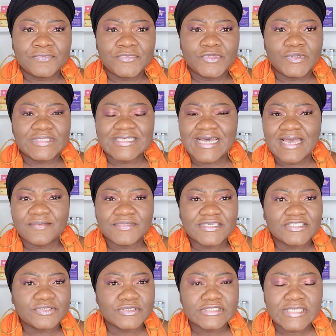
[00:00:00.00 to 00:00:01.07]
There were times that
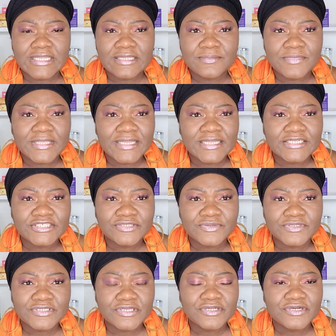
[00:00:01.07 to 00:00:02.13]
she was telling me that she
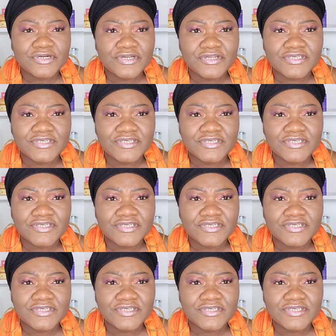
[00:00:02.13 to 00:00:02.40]
was going to hurt